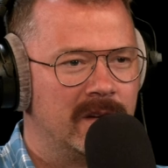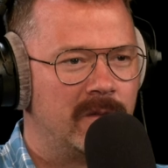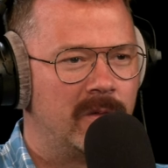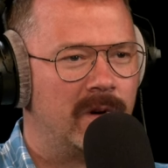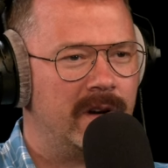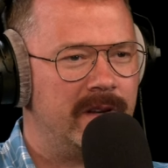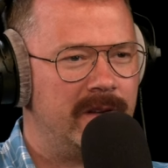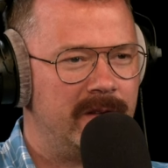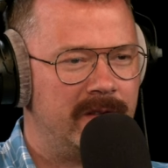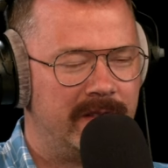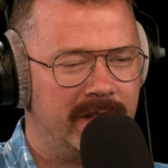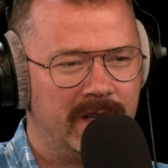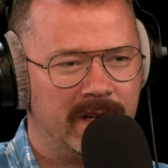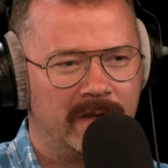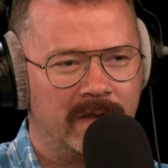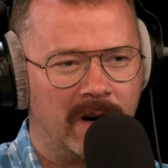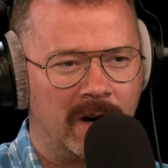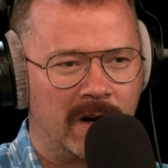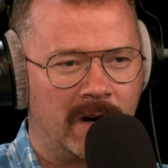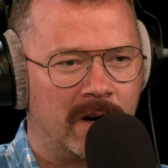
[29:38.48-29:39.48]
What do you think
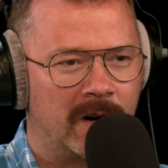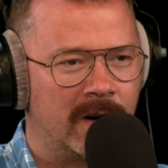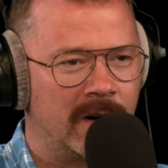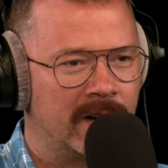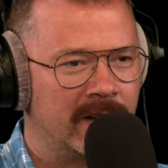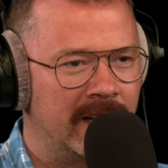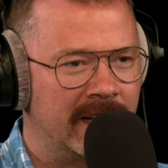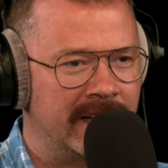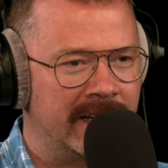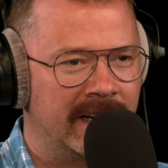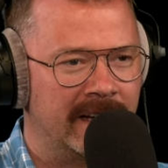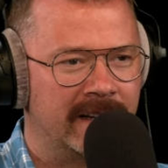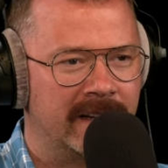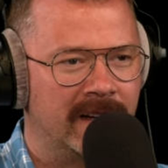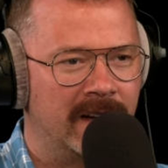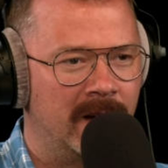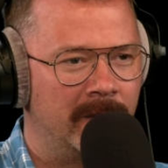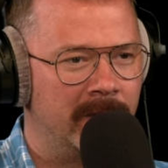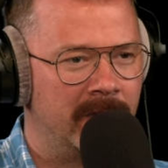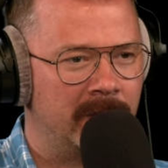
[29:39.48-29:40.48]
of our current like
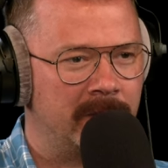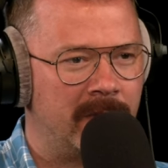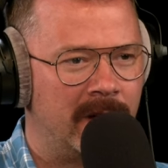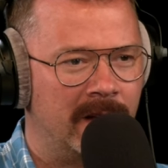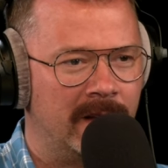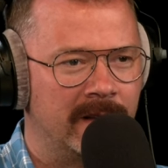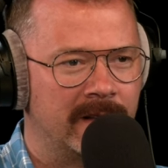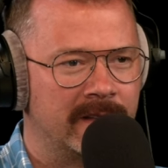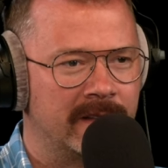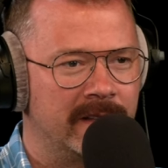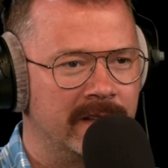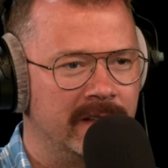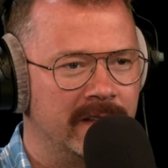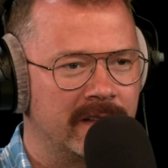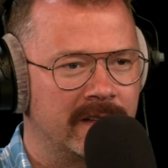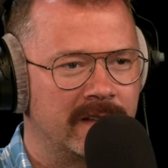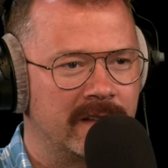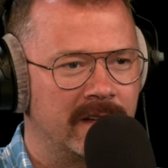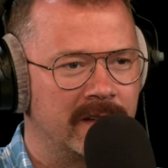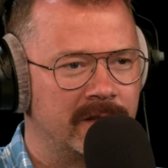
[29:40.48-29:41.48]
economic policy in
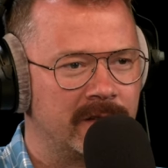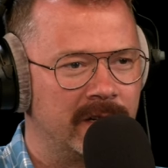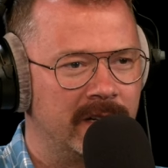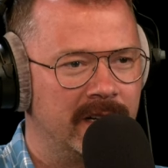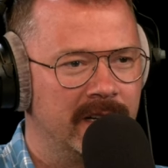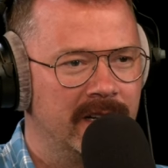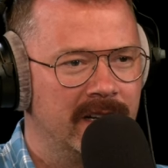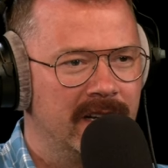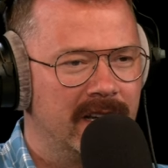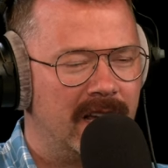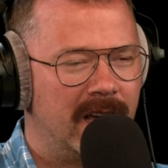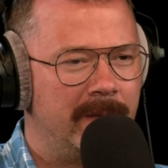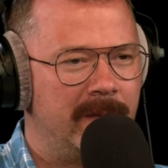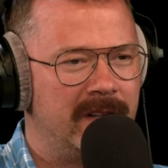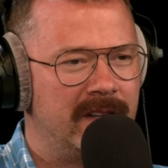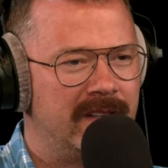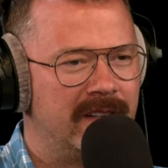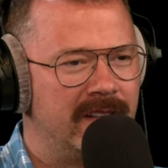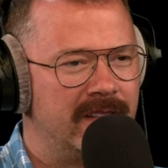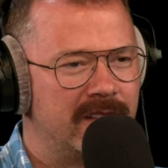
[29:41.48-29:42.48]
this country? I
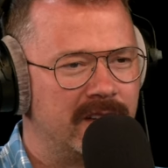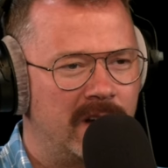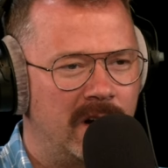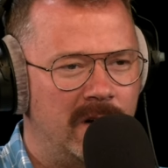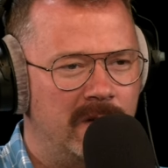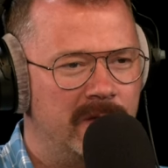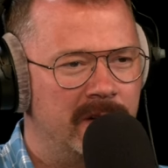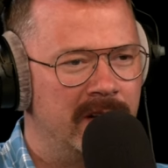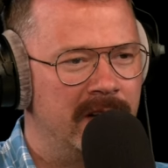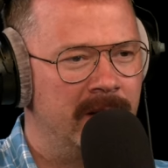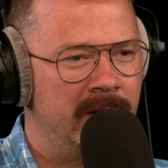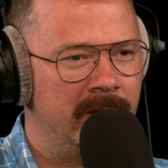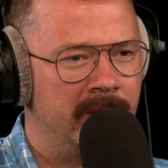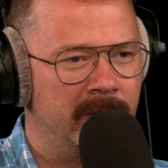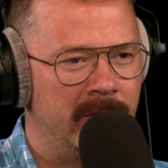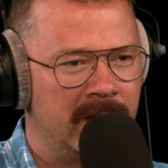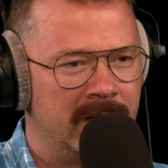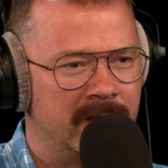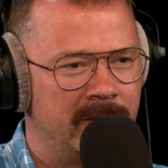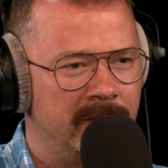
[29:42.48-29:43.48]
mean, since COVID, it
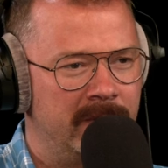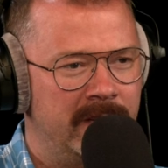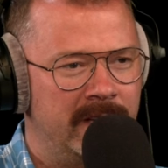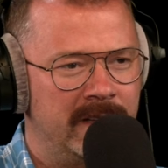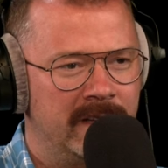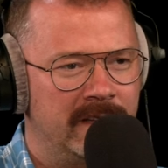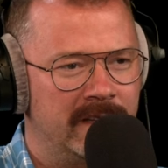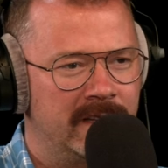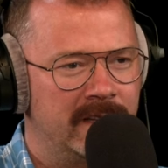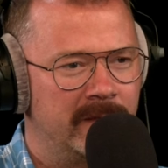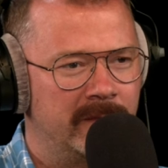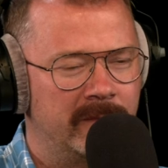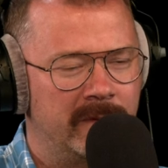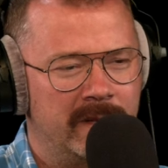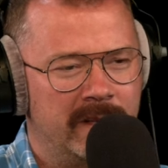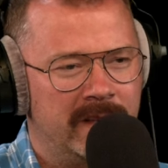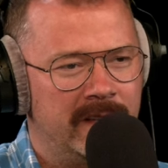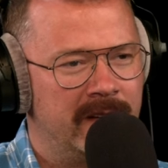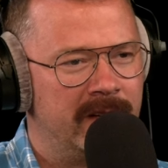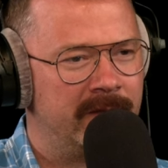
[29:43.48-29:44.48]
must be
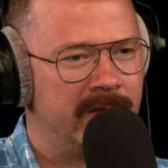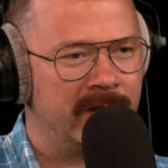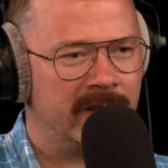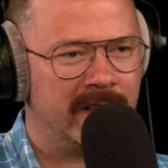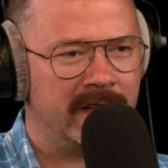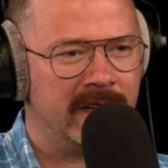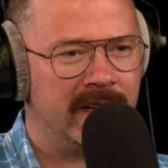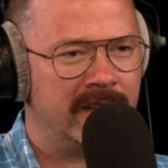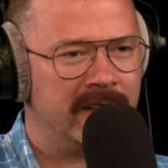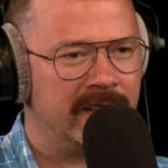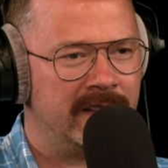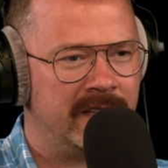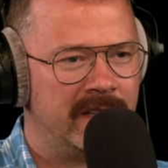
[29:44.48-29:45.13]
completely different than anything